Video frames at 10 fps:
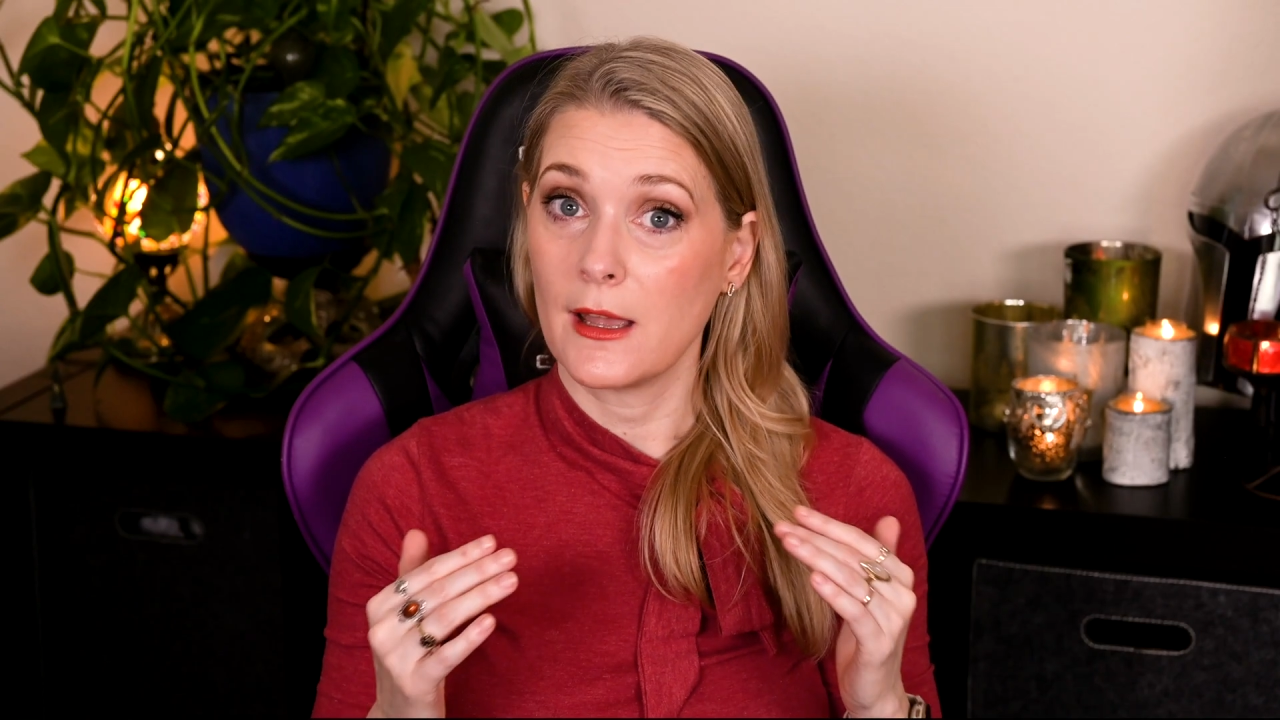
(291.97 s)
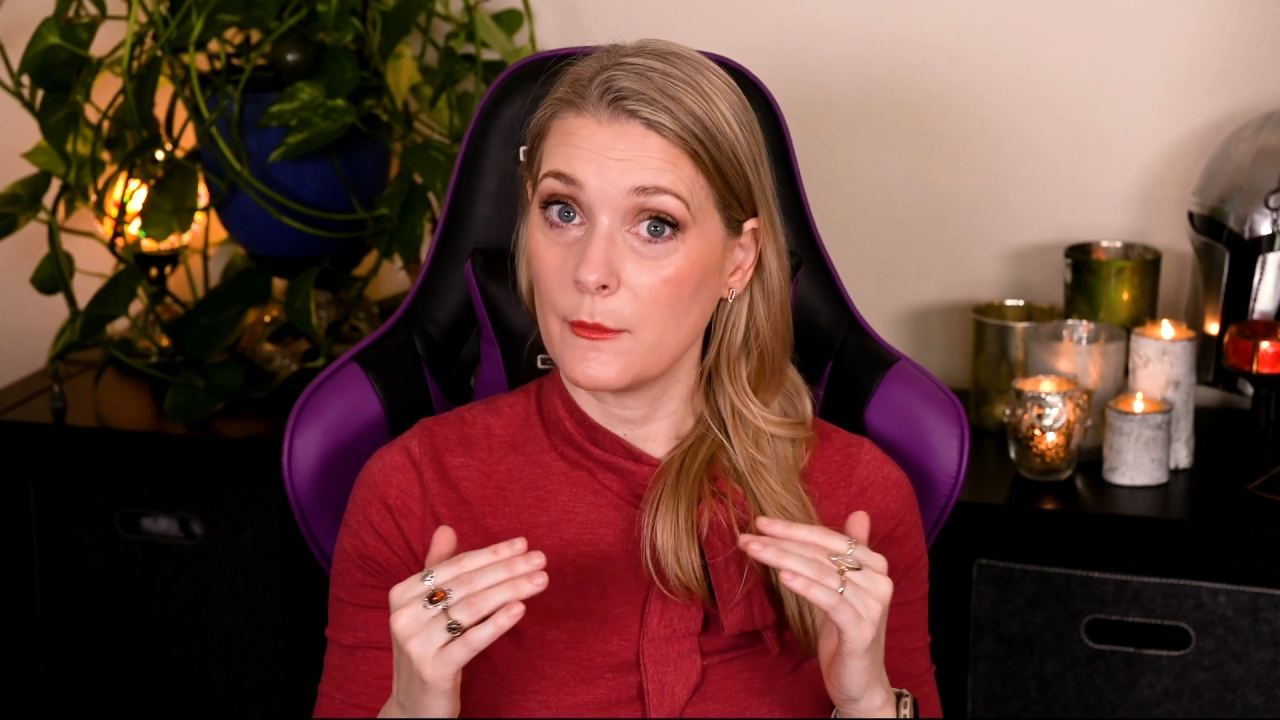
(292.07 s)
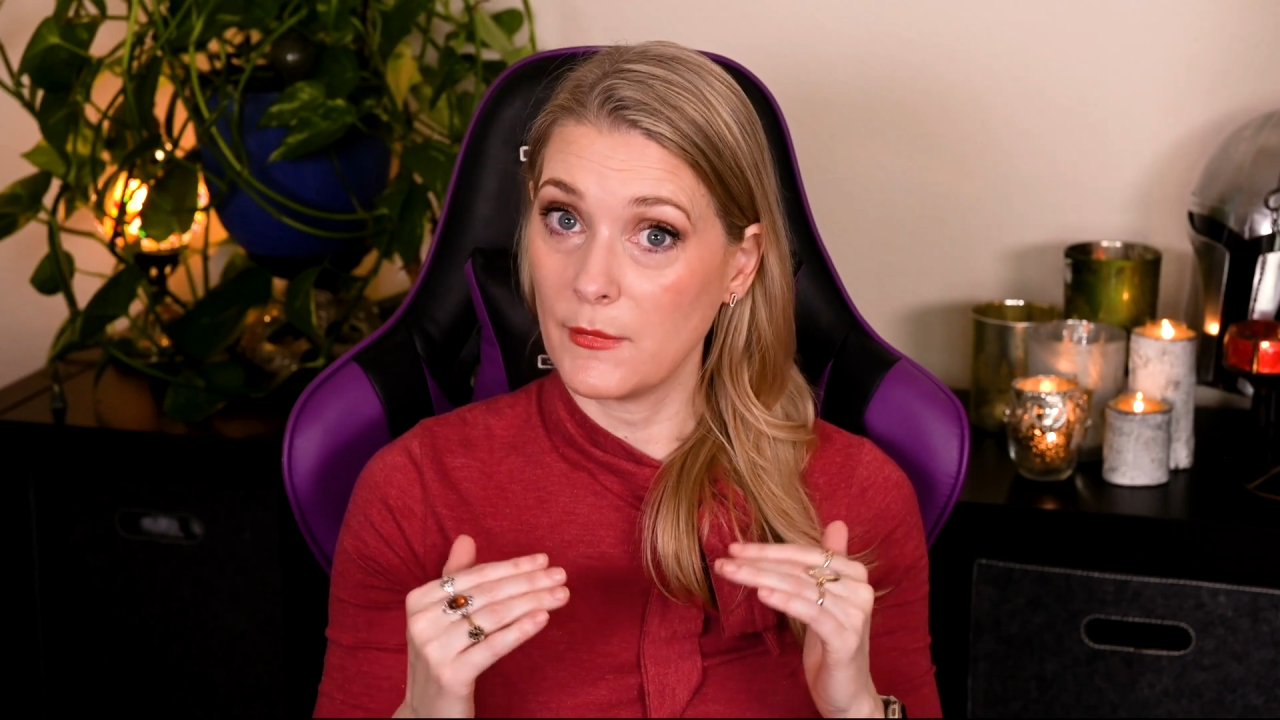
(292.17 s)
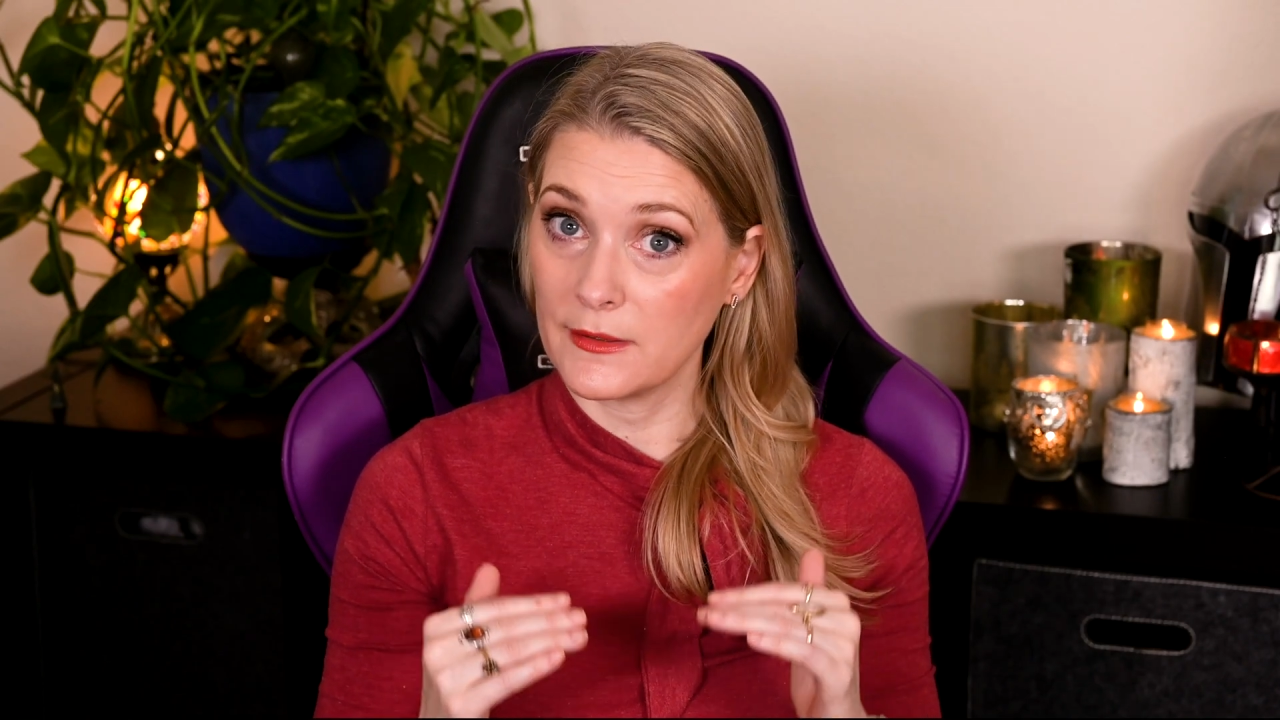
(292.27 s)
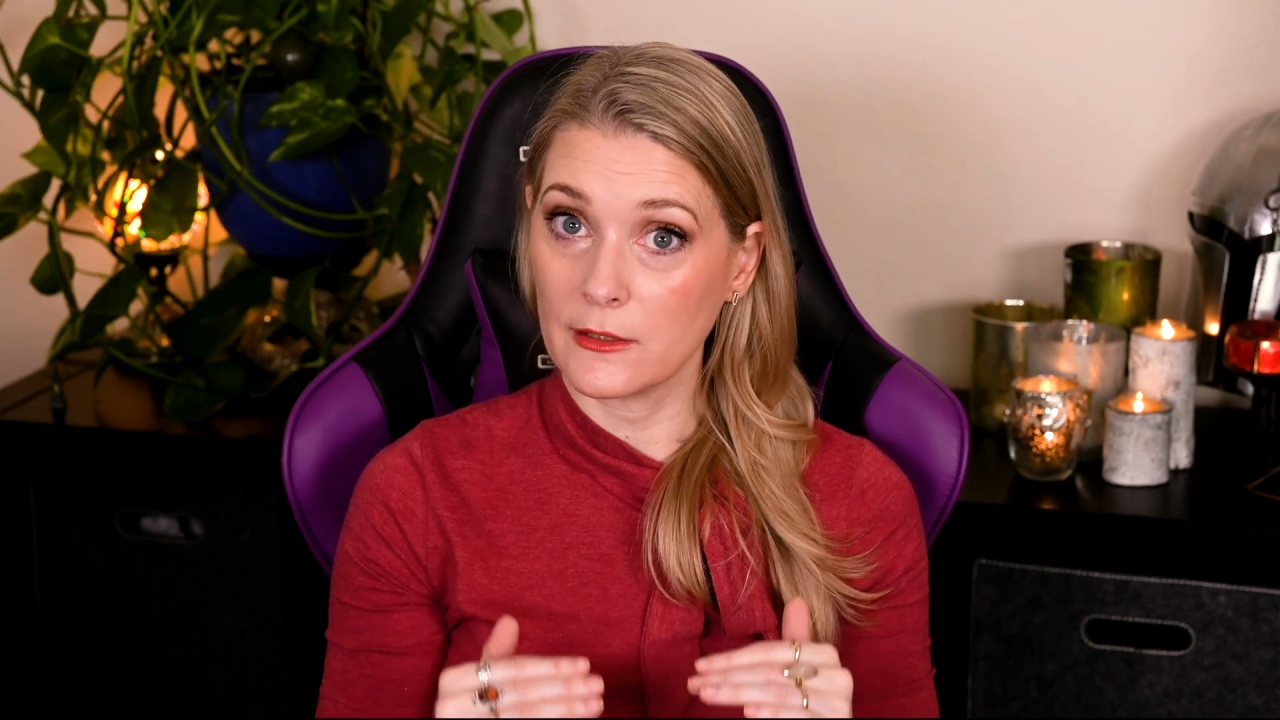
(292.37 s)

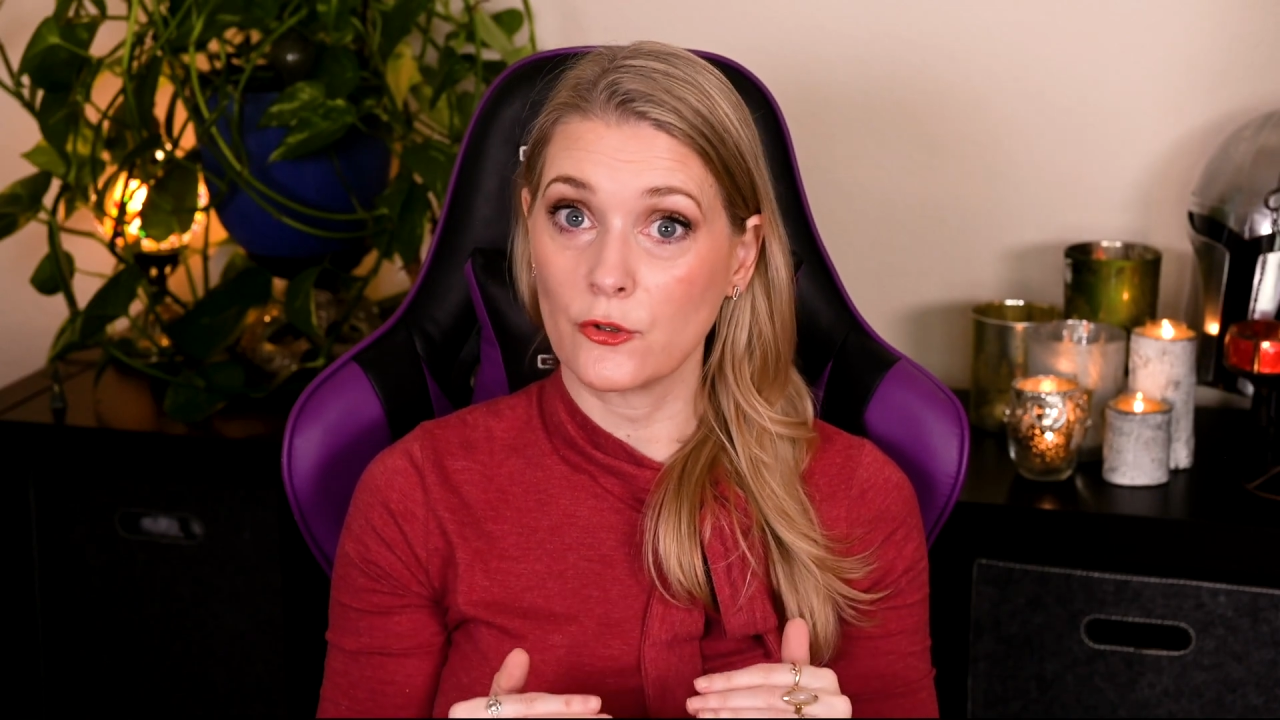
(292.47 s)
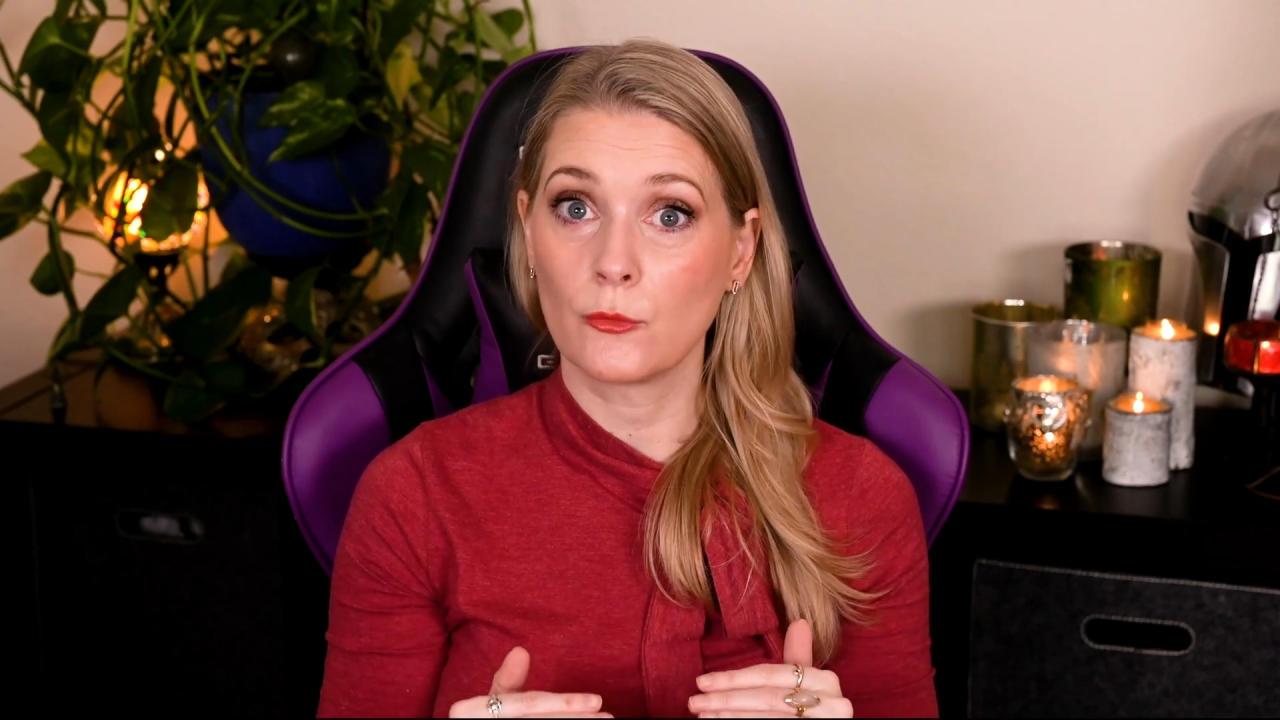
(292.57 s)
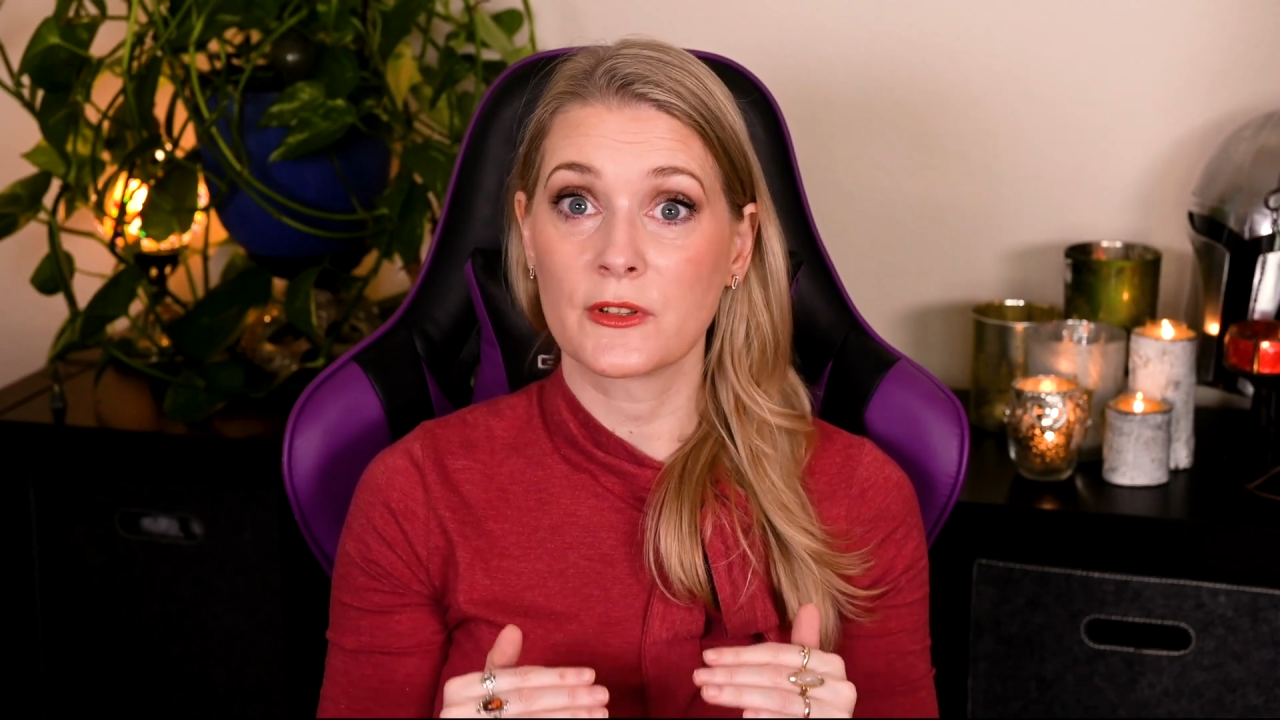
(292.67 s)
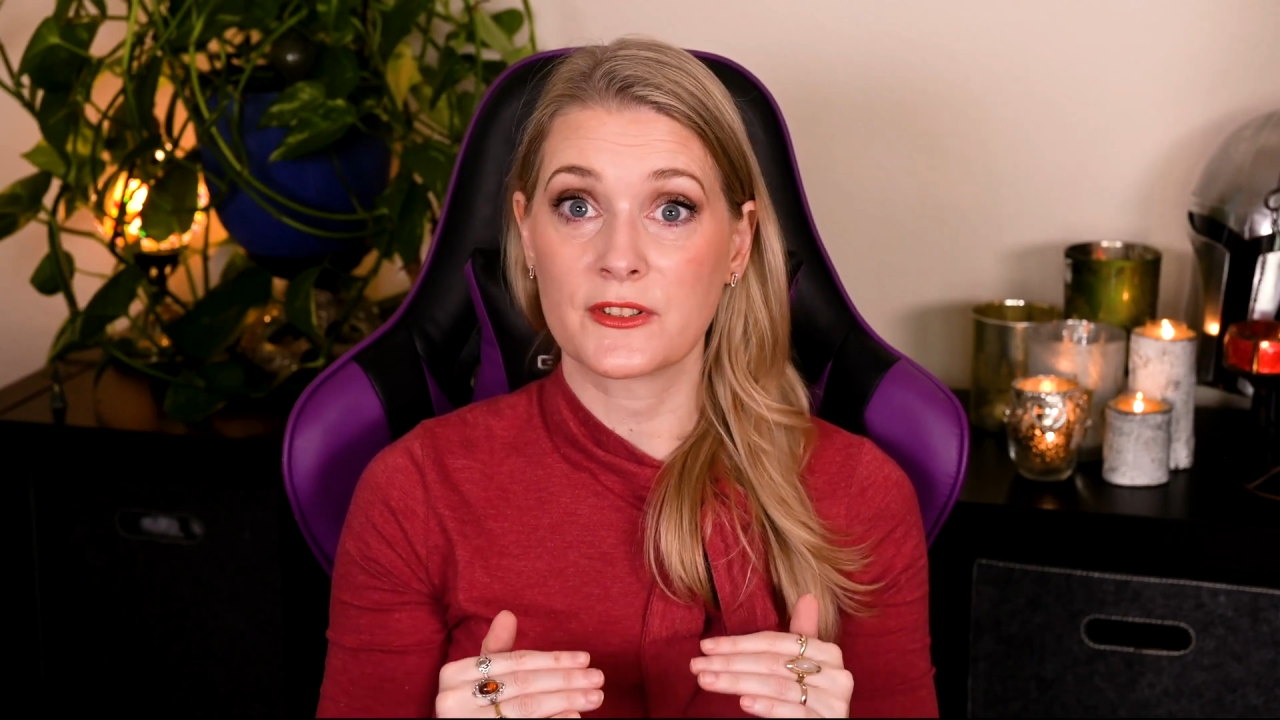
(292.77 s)
mesenchymal